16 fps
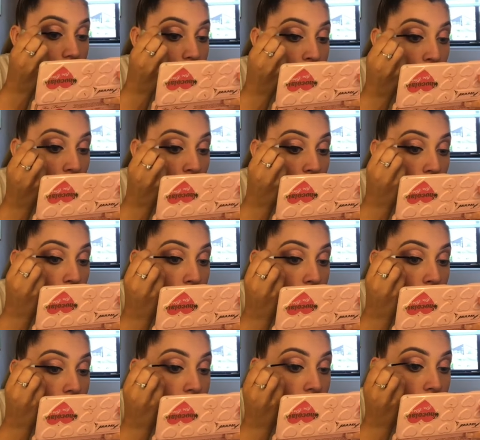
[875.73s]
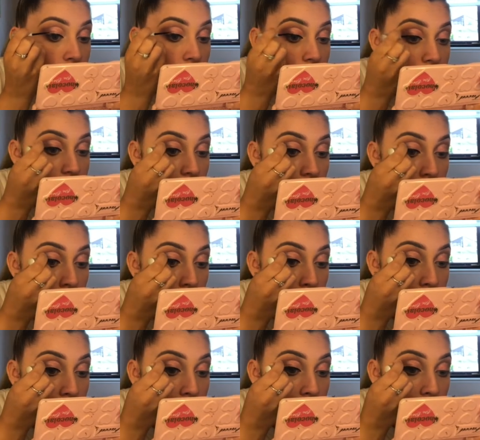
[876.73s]
bought a new pair of trainers about a
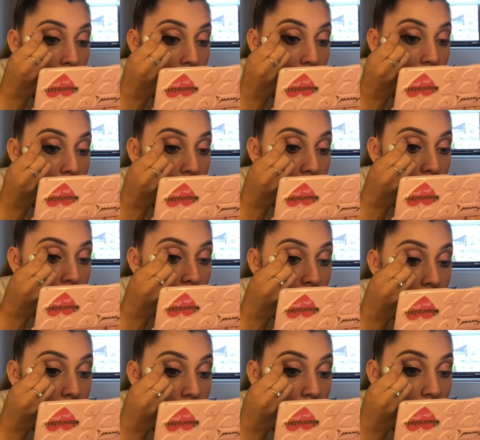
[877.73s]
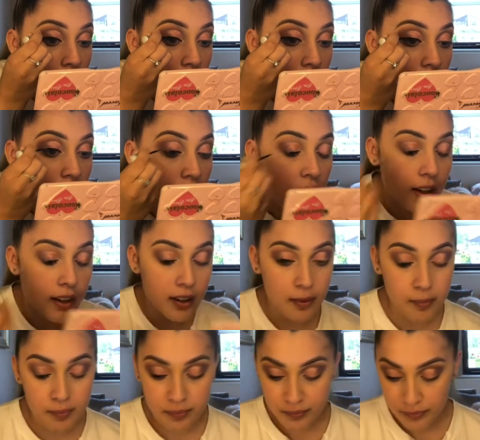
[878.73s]
week ago,
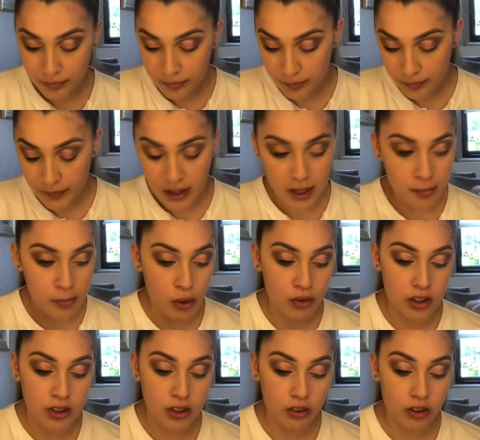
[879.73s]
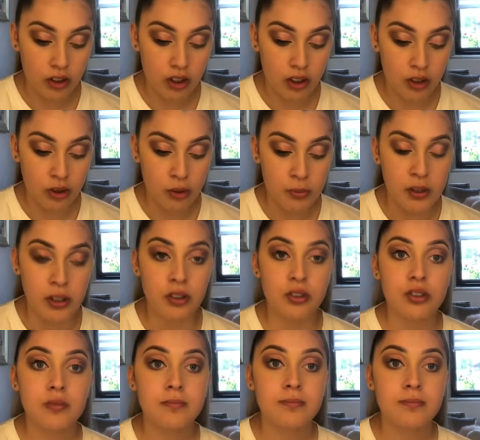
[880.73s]
and I'm already looking at new pairs.